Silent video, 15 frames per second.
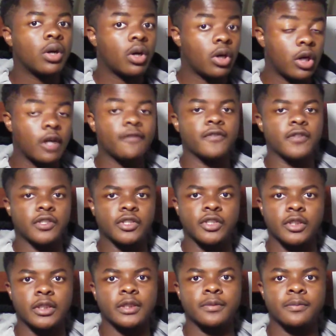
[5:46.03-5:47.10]

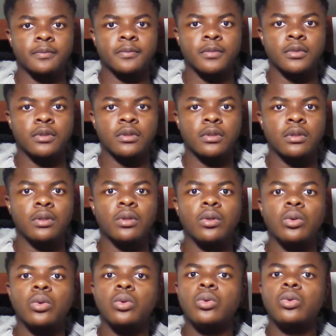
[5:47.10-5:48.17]
officer
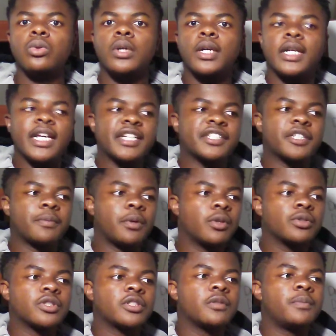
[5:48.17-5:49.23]
who is
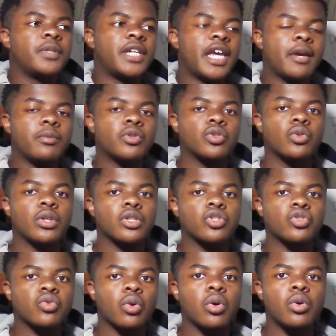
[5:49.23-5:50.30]
supposed to be able to
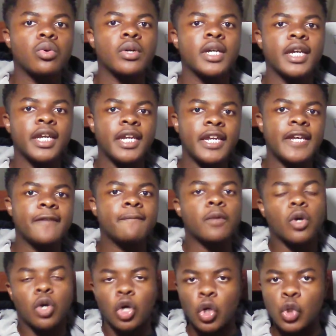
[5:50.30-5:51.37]
control him
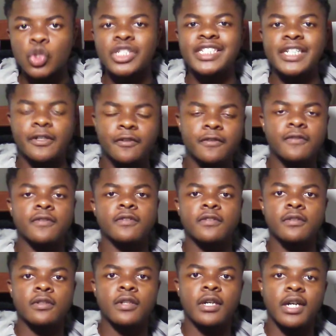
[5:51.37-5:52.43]
or herself
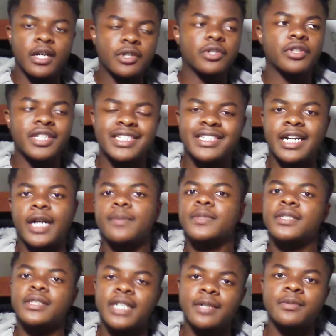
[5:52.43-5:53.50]
under these
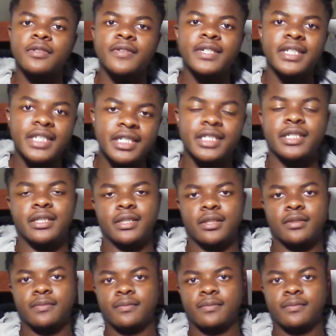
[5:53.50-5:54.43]
types of conditions.